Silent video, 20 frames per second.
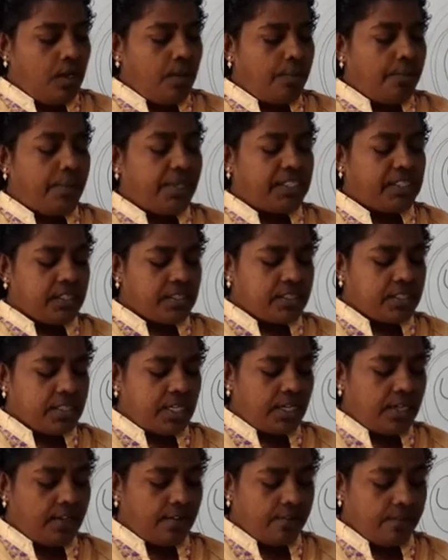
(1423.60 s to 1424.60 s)
Picture
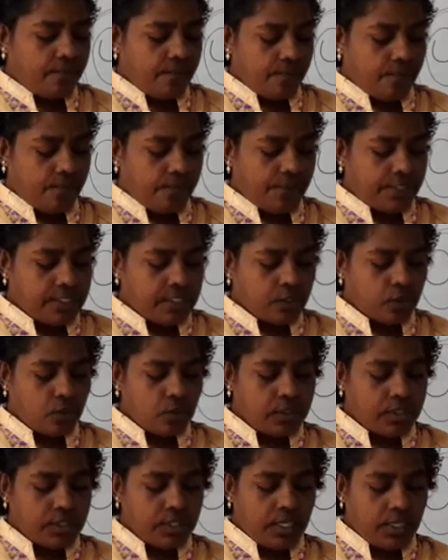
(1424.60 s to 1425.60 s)
study. First
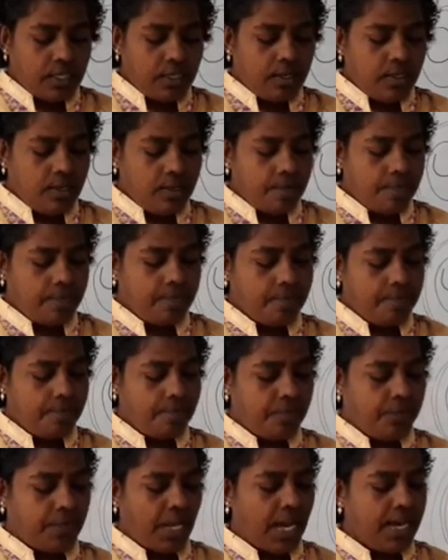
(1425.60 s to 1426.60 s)
question.
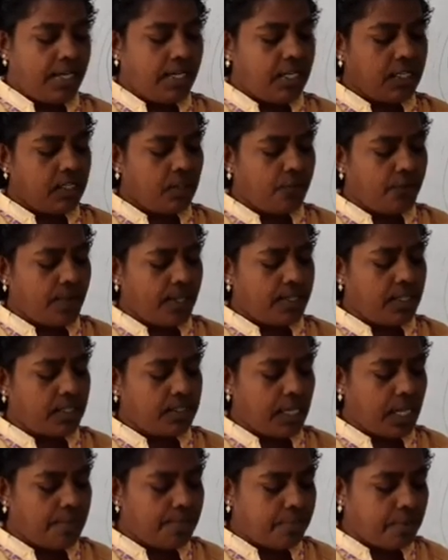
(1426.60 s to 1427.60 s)
Identify
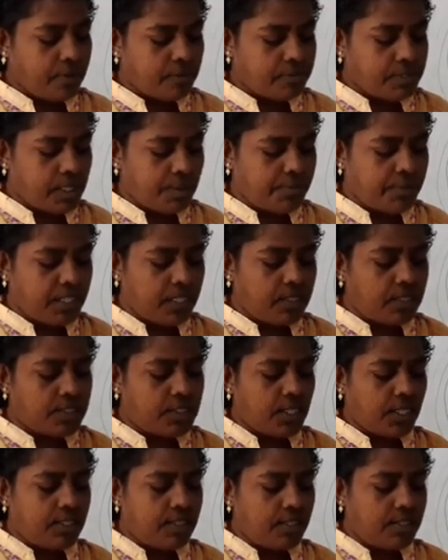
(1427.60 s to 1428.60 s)
the type of
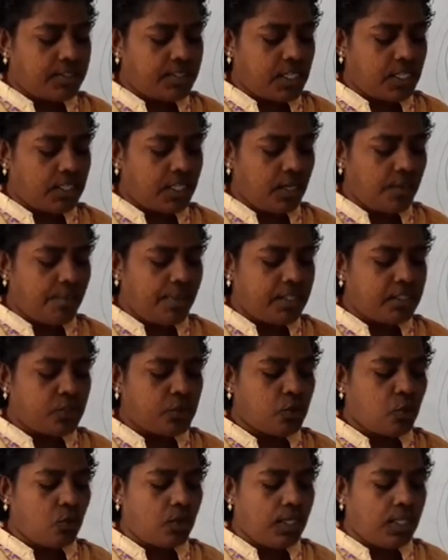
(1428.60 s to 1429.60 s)
settlement
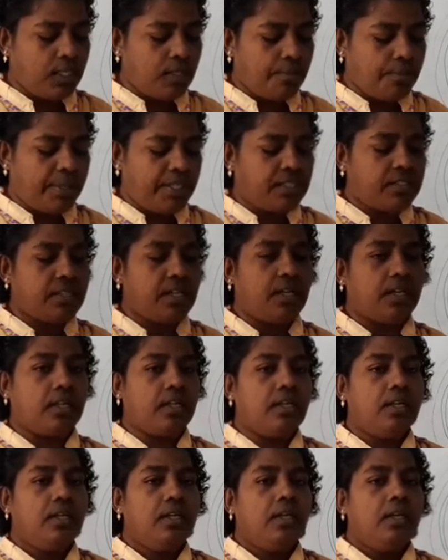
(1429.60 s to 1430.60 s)
shown in the
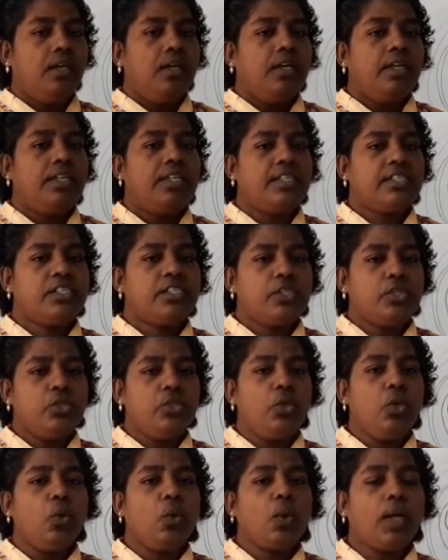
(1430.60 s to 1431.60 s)
picture. It is
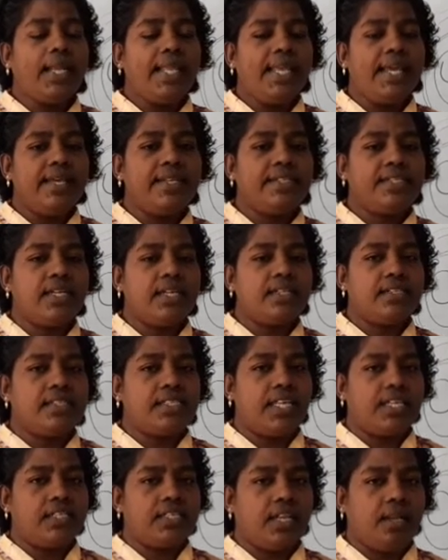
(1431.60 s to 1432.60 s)
nucleated
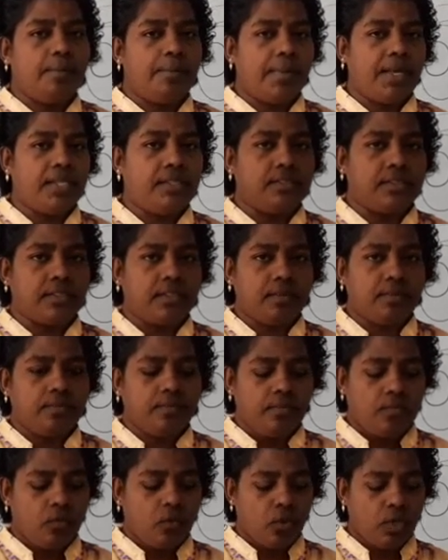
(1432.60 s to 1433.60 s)
settlement.
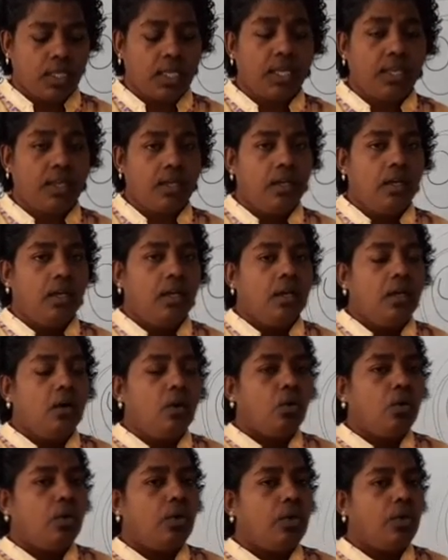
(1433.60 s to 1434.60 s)
Okay.
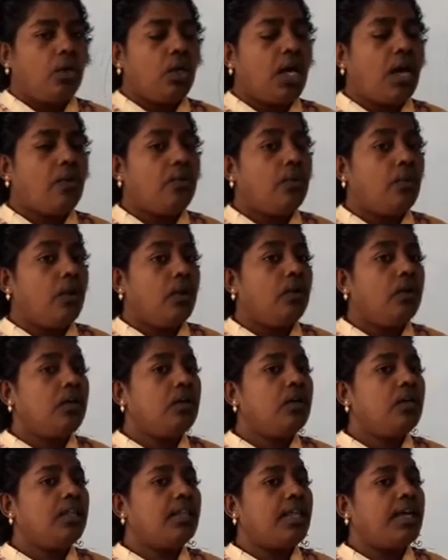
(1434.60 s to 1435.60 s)
You have
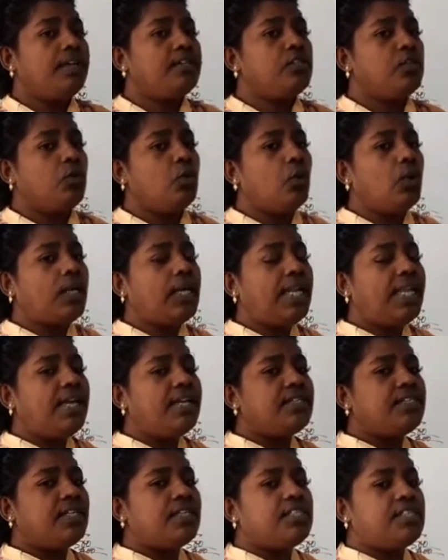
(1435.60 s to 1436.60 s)
learned that
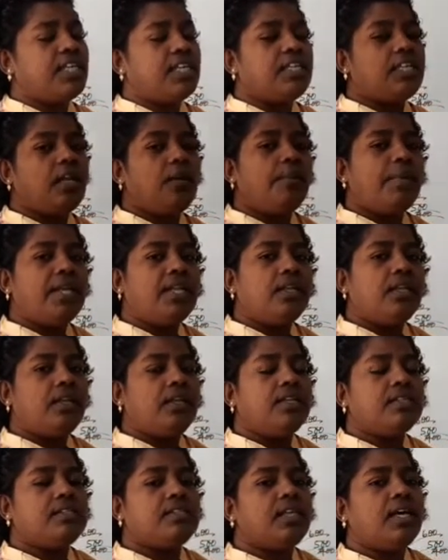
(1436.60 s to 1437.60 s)
nucleated settlement
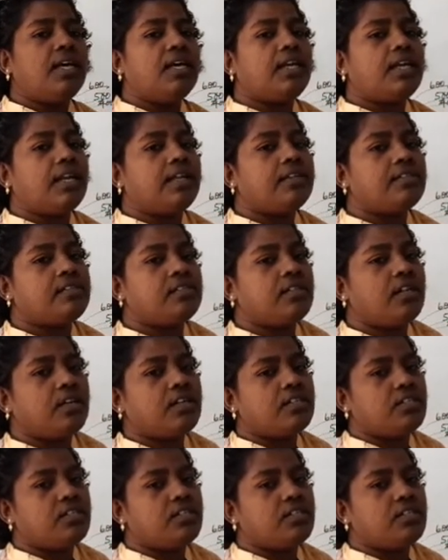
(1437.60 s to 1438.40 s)
is the clustered